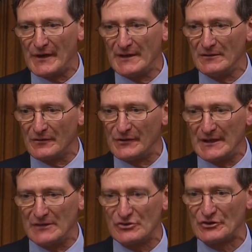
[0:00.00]
within
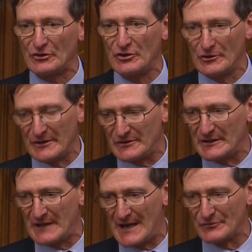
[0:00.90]
the
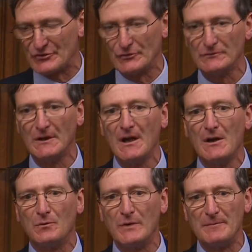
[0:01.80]
Security Council,
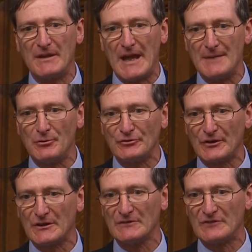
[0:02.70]
we'd be
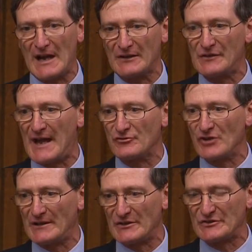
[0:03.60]
able to conduct
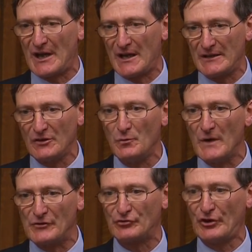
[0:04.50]
that genocide
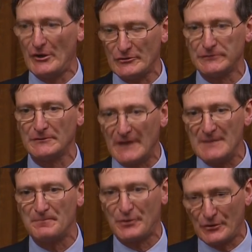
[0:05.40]
with total
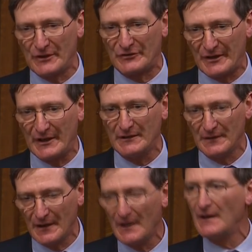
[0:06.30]

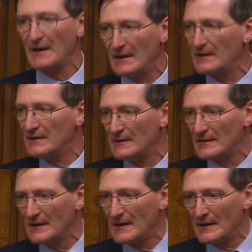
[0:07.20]
impunity.